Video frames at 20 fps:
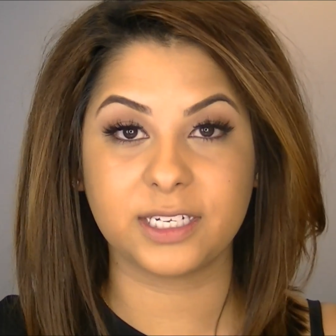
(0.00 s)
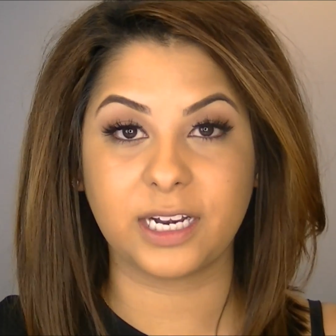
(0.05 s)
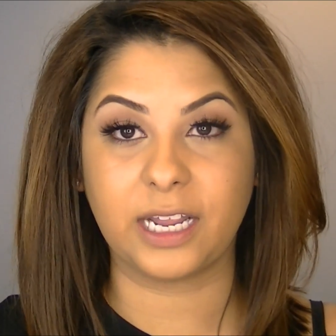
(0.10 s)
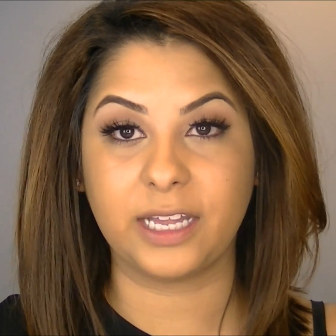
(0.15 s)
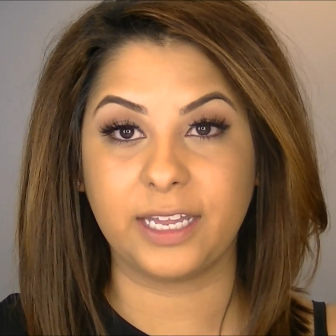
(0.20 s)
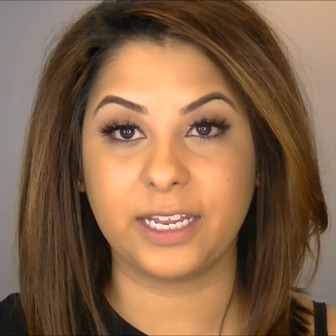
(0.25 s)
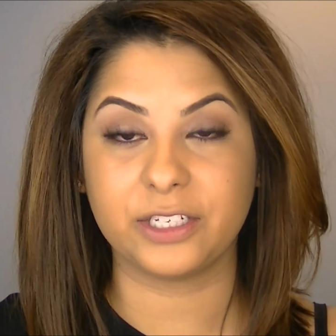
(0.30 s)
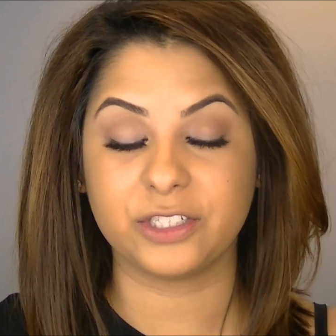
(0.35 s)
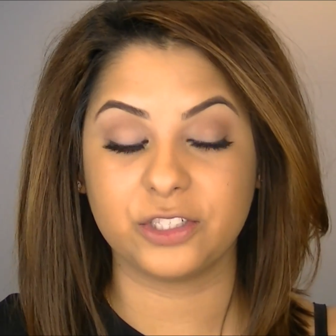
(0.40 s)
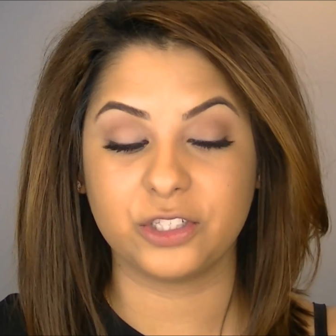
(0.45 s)
that
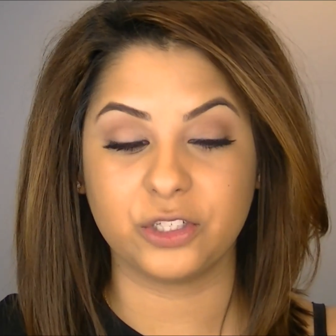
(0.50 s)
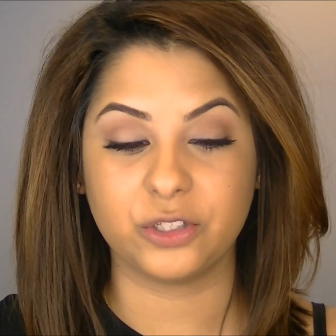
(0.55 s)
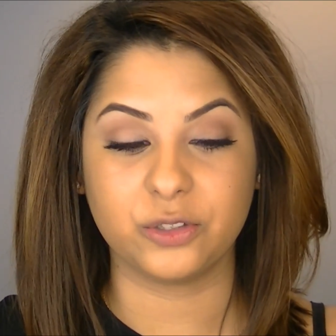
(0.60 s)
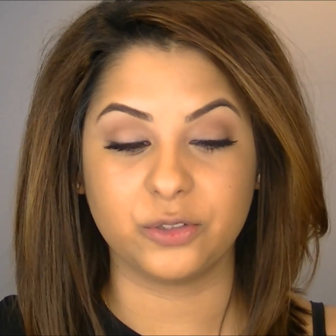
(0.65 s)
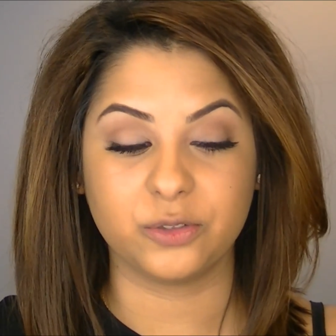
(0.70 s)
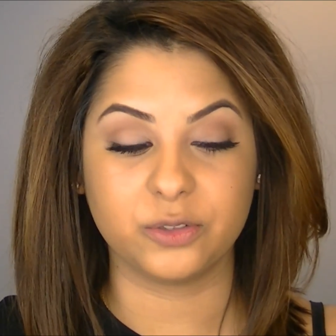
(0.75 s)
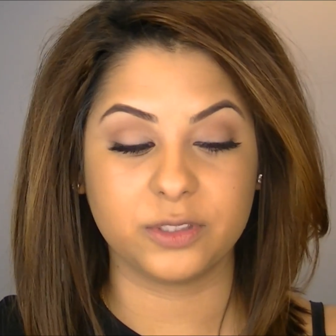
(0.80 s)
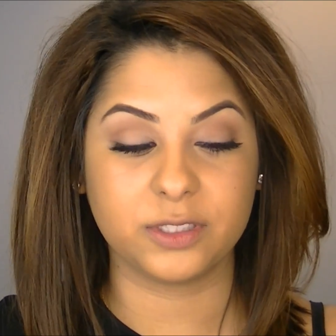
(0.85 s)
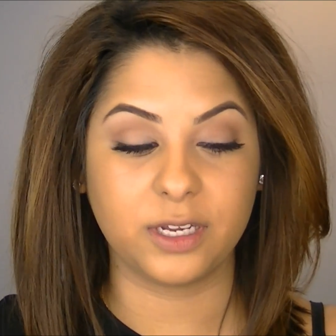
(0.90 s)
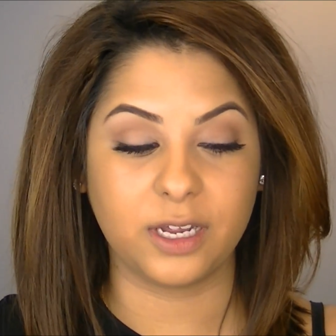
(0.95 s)
I like to
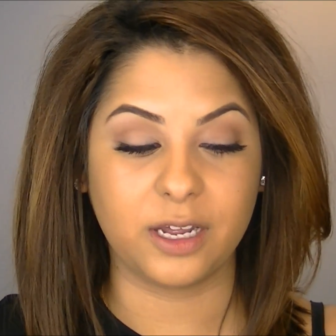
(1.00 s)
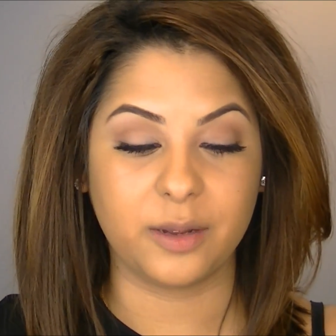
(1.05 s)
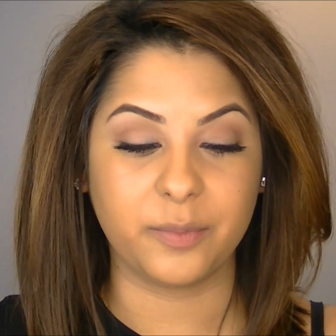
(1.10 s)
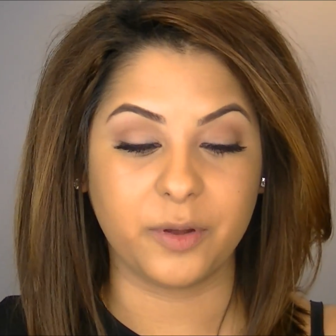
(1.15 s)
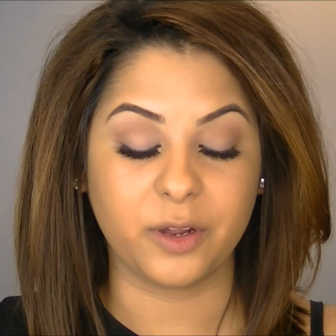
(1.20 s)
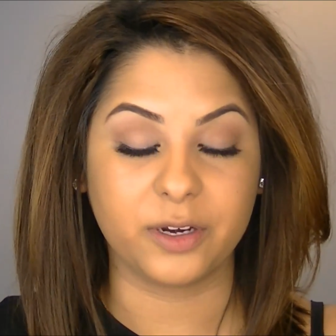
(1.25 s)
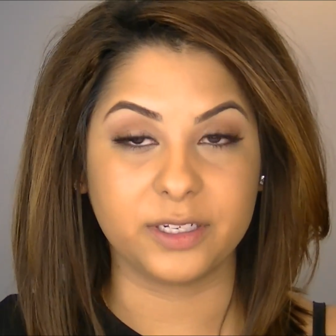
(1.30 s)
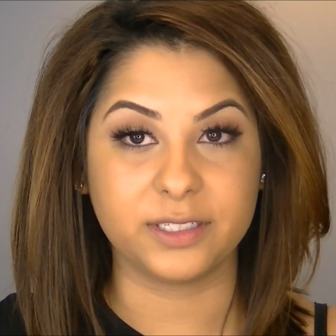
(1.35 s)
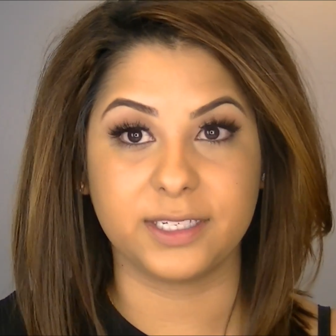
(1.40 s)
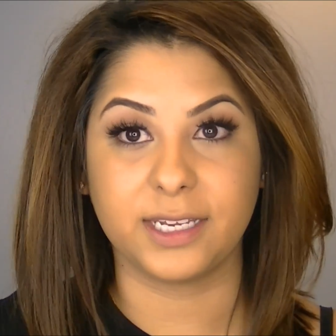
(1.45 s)
use
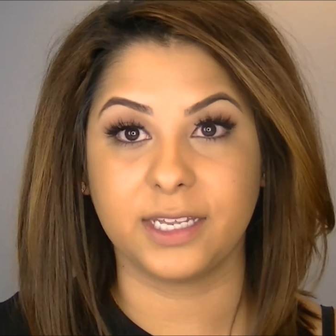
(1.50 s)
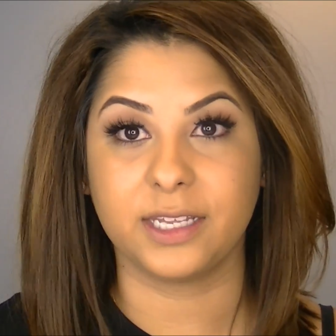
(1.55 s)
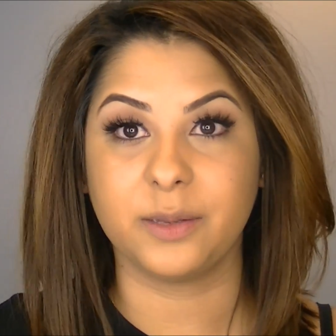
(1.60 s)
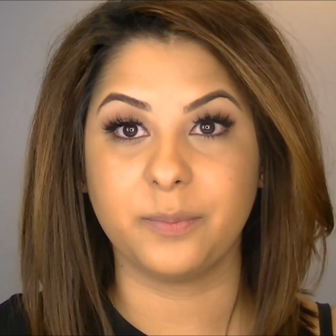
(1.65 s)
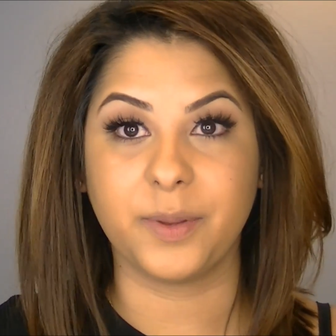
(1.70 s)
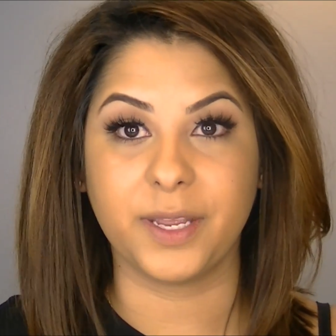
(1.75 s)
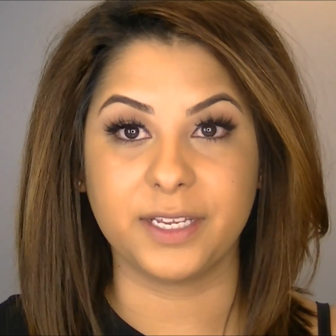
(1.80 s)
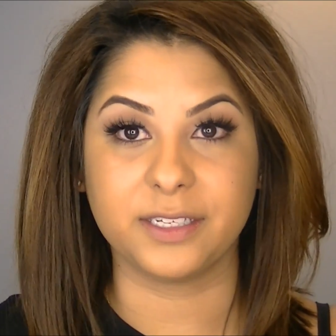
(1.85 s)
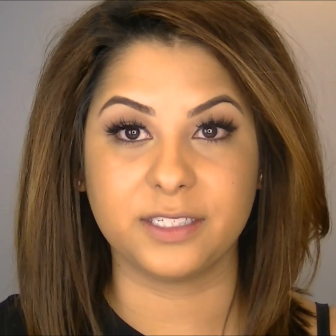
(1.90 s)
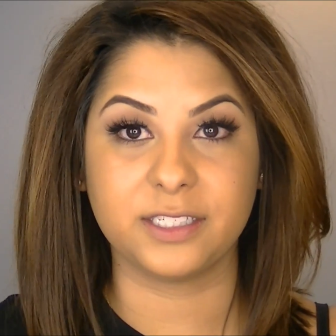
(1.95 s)
on a
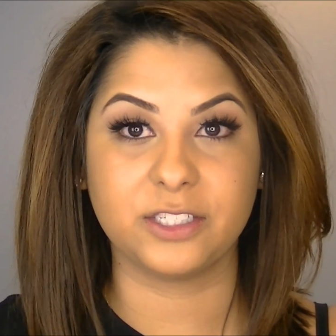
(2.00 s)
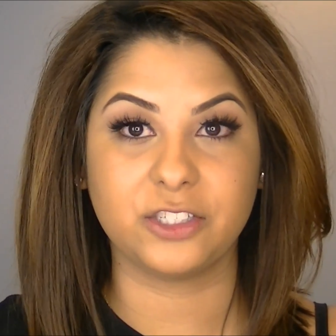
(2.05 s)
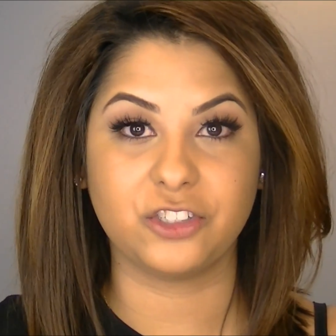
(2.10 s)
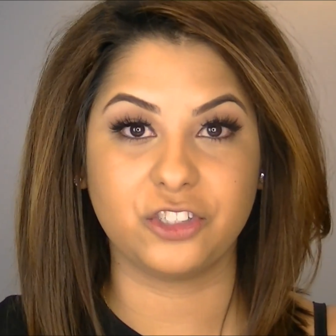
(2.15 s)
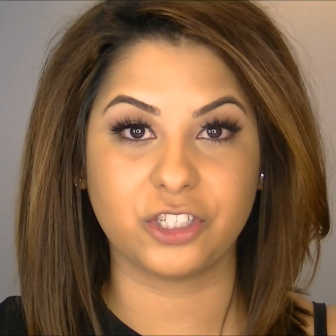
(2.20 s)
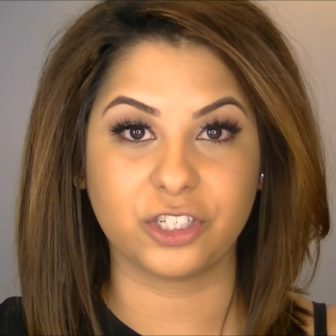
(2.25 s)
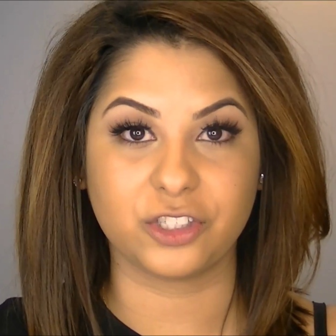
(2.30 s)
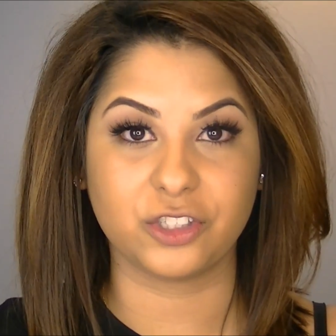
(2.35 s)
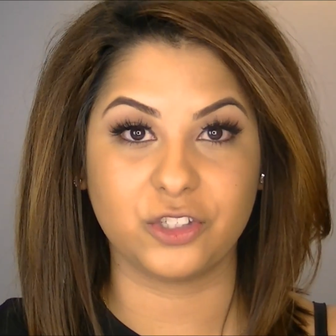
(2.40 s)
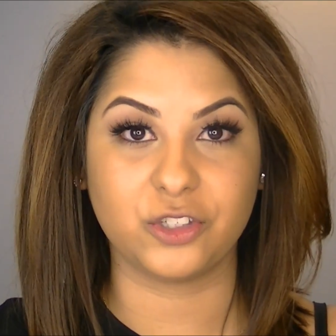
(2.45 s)
daily basis
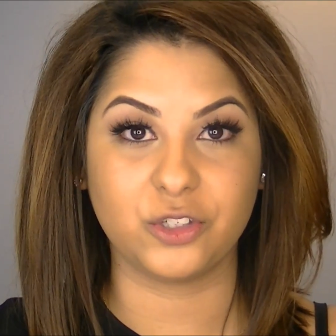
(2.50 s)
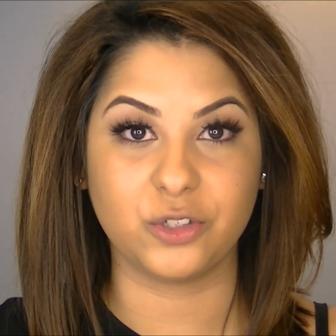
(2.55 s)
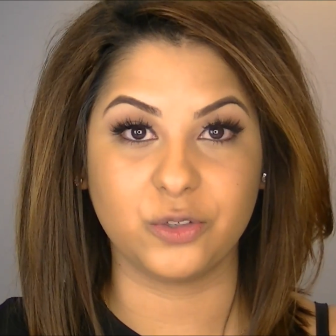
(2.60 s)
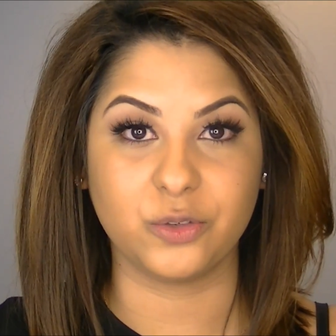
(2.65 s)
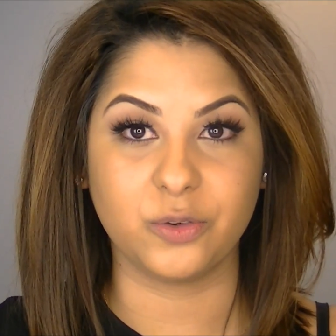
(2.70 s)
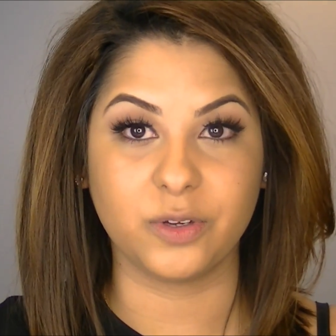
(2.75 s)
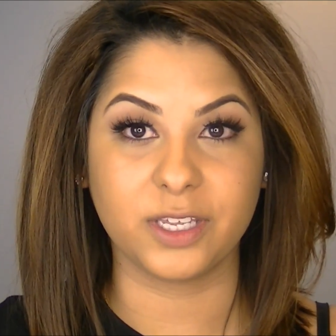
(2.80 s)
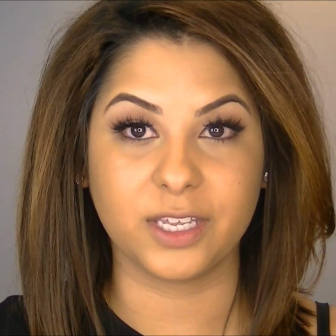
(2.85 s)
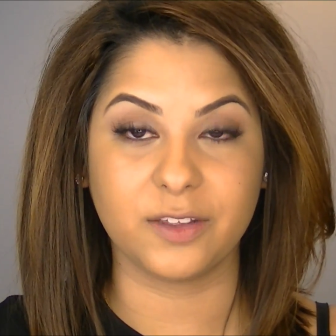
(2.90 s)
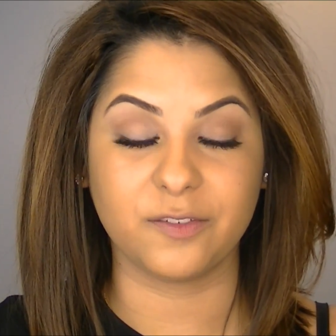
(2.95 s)
just
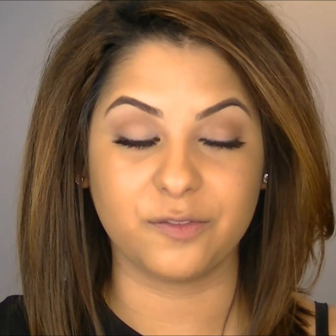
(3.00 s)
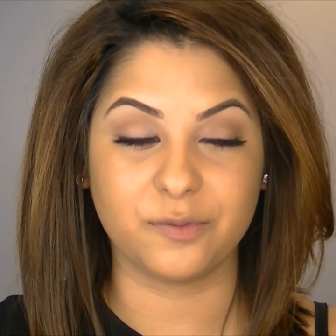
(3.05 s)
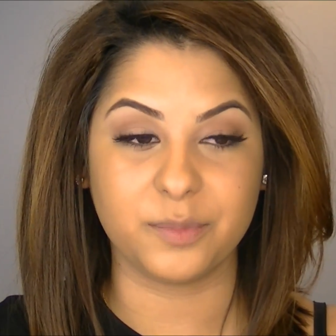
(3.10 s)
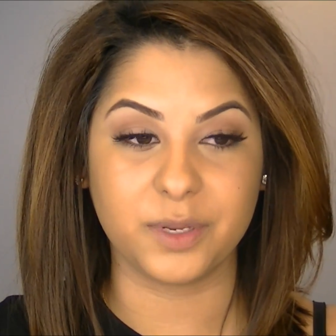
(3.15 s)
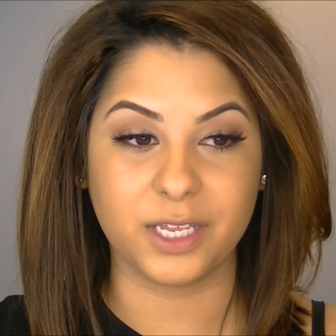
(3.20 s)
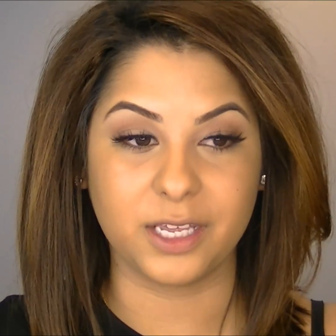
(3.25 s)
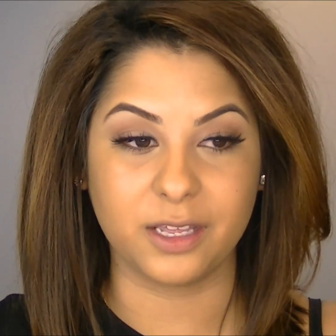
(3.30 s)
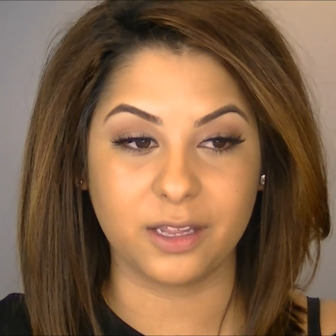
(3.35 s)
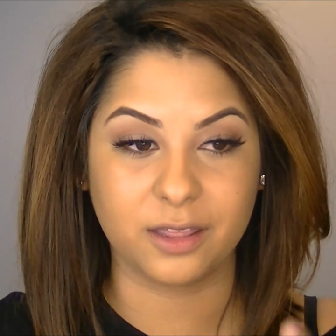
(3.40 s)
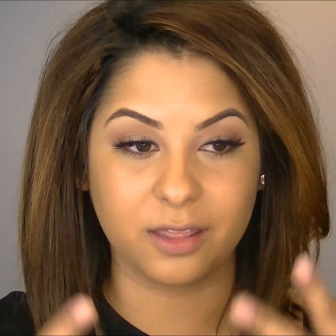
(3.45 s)
to give
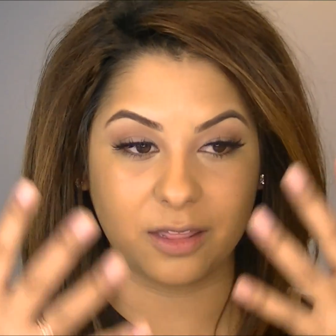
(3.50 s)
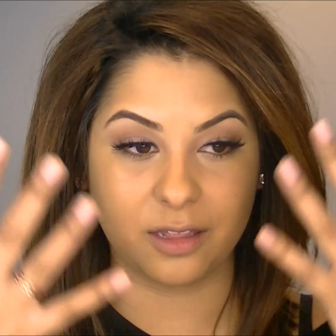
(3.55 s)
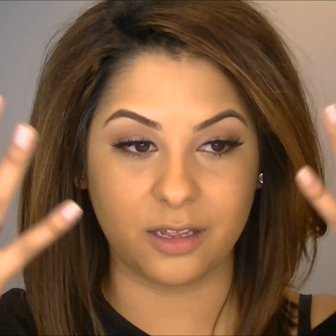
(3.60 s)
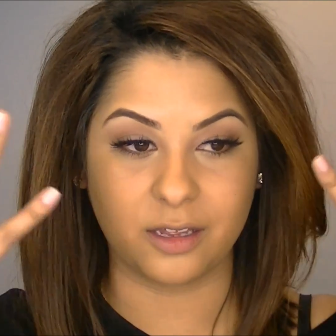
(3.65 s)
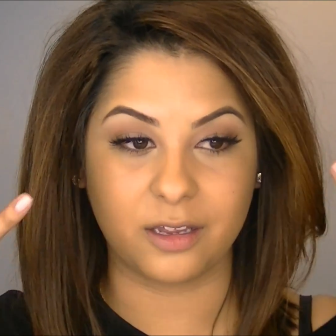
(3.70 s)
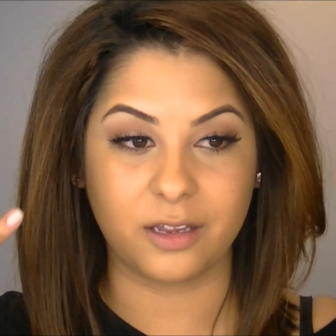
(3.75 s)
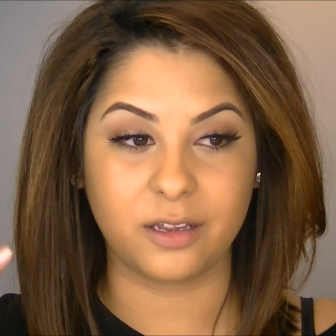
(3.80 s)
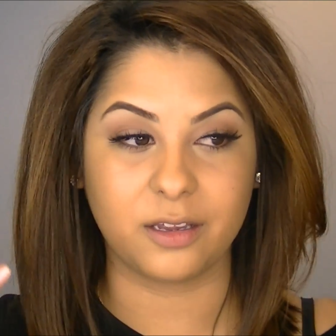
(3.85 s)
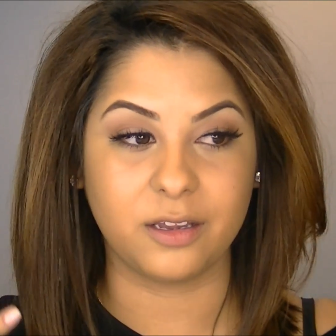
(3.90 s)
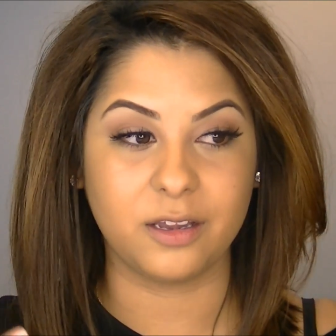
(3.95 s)
me
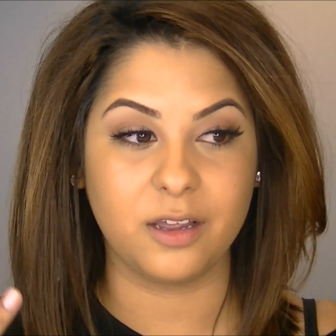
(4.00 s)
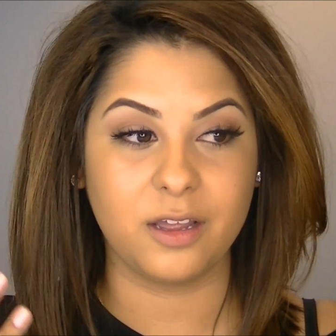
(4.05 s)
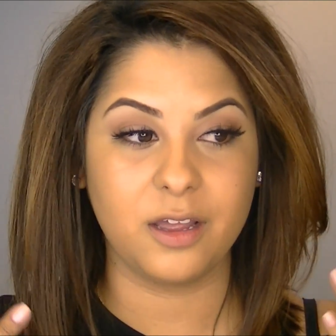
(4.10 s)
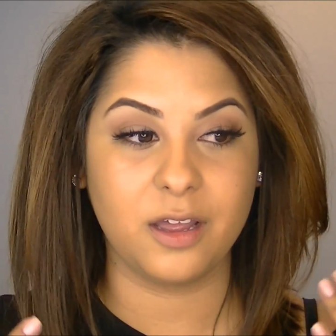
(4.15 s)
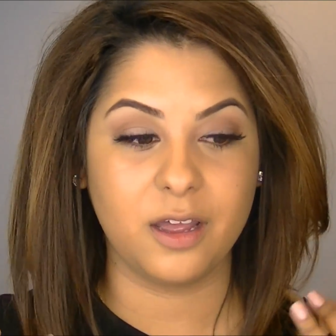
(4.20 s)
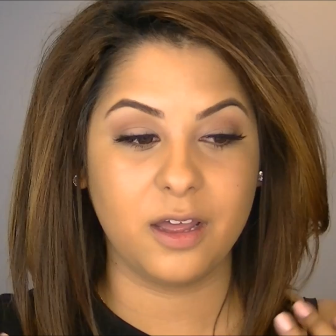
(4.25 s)
the